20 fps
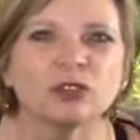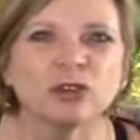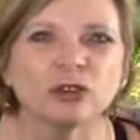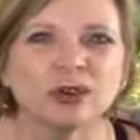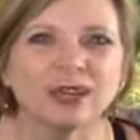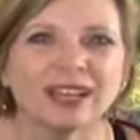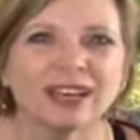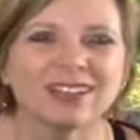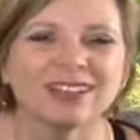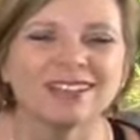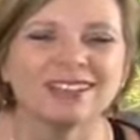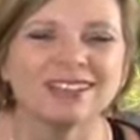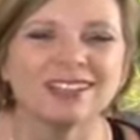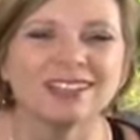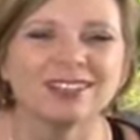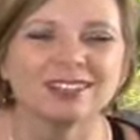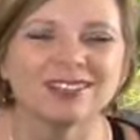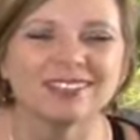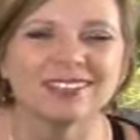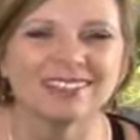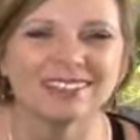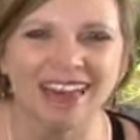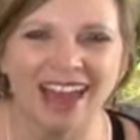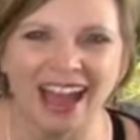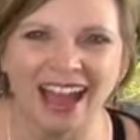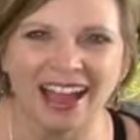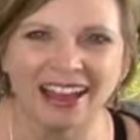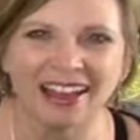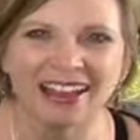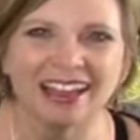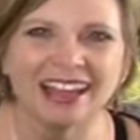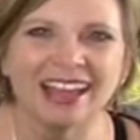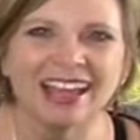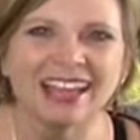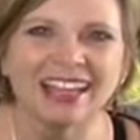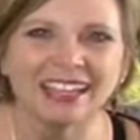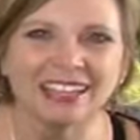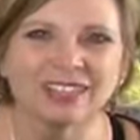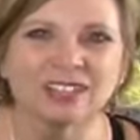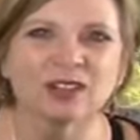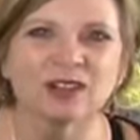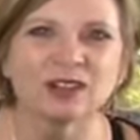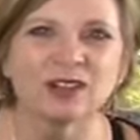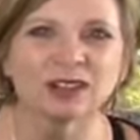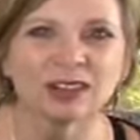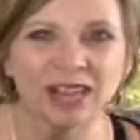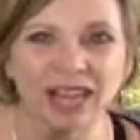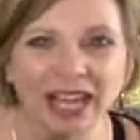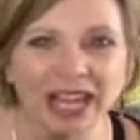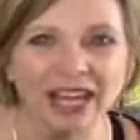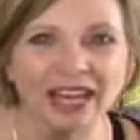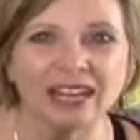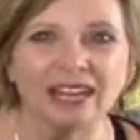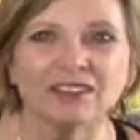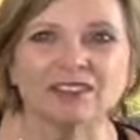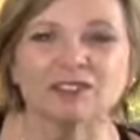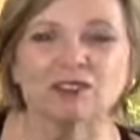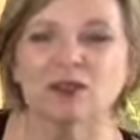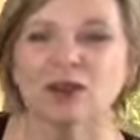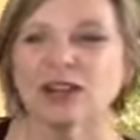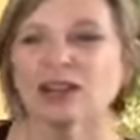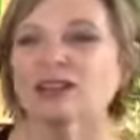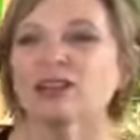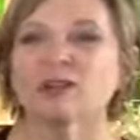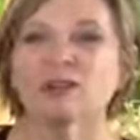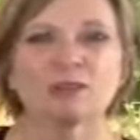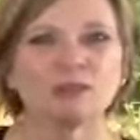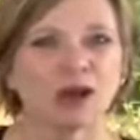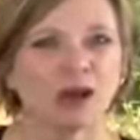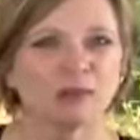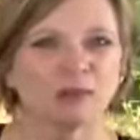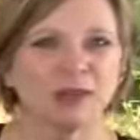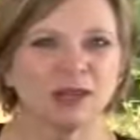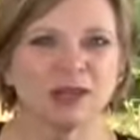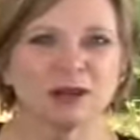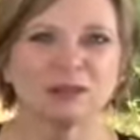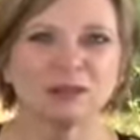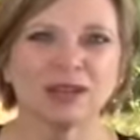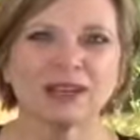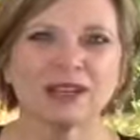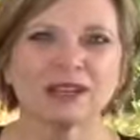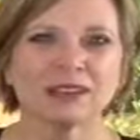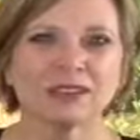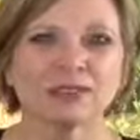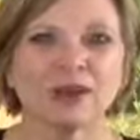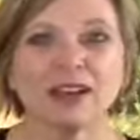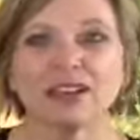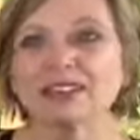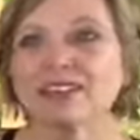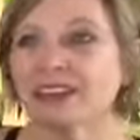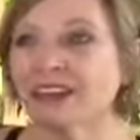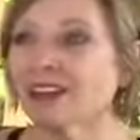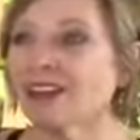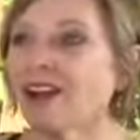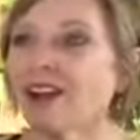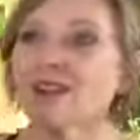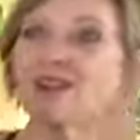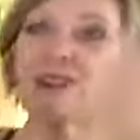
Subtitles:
if you can use that in your life when you're bumping up against walls, like,